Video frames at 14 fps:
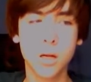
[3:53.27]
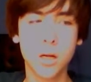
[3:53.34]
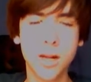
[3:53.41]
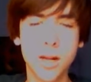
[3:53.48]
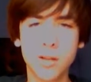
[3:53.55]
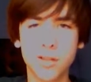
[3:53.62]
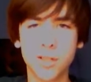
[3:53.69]

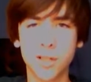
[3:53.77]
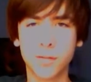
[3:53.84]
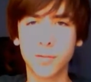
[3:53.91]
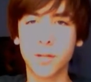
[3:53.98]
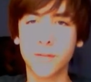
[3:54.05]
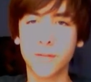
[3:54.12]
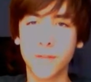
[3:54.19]
He also does
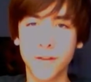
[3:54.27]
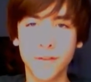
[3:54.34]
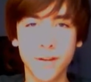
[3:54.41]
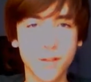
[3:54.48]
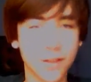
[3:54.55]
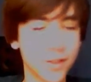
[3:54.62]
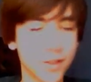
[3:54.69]
like really funny
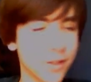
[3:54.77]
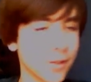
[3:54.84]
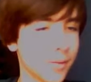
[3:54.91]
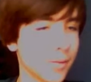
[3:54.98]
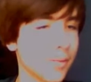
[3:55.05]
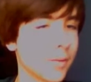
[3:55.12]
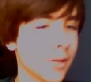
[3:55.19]
videos on there too
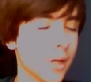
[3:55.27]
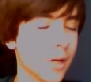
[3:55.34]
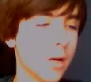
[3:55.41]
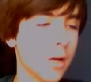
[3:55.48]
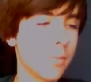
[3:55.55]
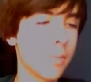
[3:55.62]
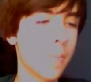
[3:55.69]
sometimes.
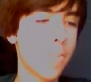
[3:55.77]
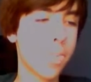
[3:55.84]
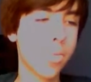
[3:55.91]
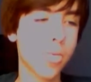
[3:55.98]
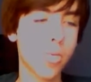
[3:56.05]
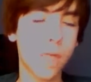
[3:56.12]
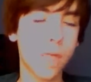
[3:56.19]

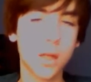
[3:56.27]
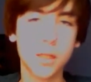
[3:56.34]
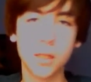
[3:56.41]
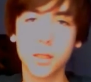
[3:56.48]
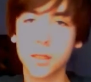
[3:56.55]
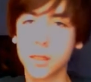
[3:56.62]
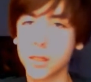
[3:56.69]
Let's
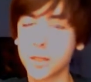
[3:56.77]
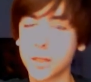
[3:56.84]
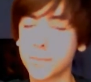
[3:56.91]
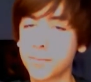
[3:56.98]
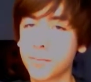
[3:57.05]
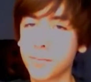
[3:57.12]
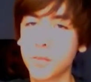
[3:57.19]
see.
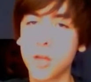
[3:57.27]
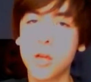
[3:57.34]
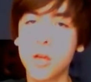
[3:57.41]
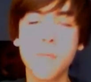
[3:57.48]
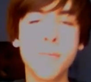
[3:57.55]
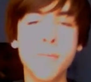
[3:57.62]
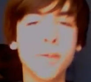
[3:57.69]

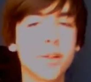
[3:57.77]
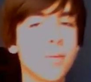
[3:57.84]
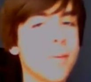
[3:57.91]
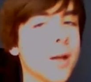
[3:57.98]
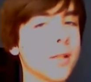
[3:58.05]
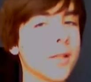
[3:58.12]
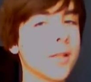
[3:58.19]
Mr.
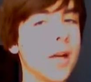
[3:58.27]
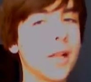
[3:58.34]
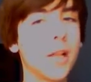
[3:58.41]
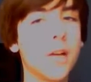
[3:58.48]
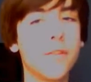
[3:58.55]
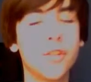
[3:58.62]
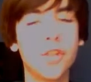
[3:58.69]
Creepypasta, I
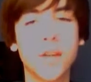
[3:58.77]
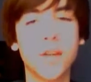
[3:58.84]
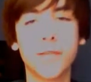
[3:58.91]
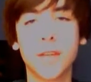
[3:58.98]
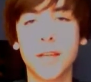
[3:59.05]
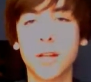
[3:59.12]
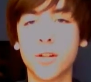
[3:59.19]
love his Jeff
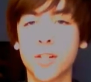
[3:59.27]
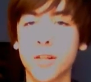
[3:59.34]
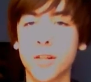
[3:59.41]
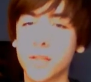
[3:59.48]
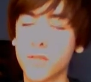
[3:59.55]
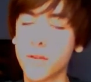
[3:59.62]
the Killer series.